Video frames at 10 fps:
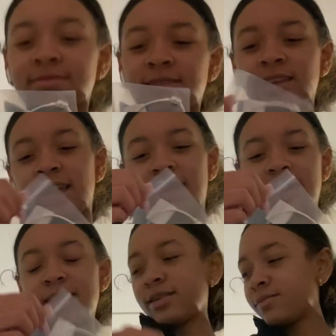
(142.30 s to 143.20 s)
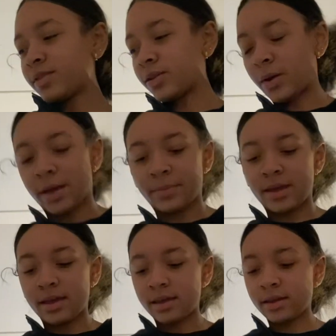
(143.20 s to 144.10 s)
Okay, I am so
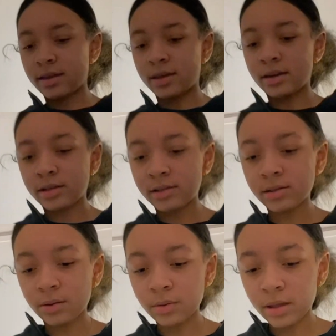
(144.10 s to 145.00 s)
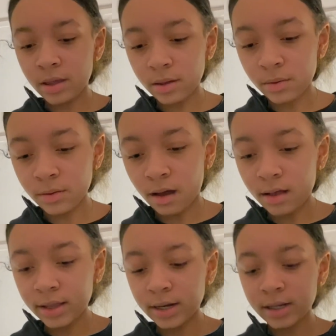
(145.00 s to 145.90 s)
happy. It is so cute.
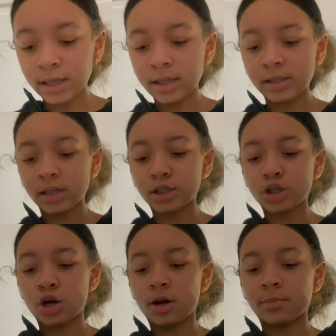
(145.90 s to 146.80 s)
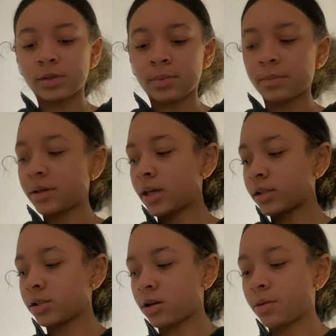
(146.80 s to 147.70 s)
All I need to get is like charms, but I'm gonna
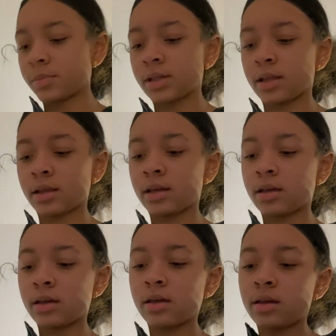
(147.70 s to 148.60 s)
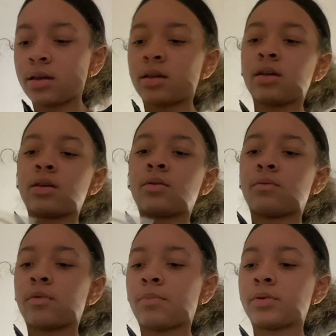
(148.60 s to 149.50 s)
get charms that like
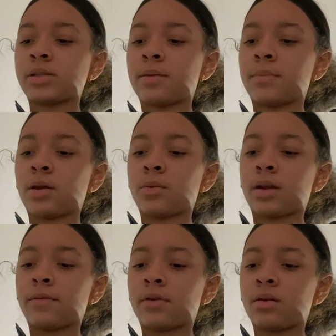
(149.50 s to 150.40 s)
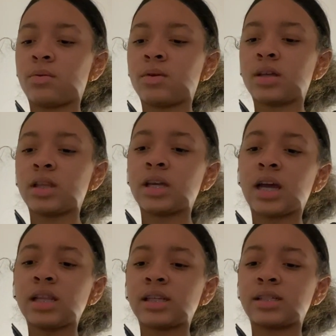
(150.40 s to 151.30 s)
represent me or whatever. it
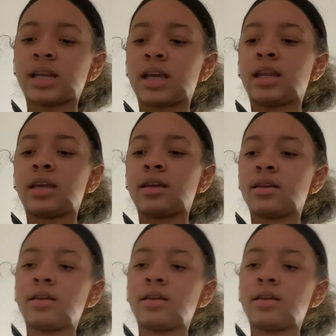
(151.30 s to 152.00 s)
kind of looks tiny.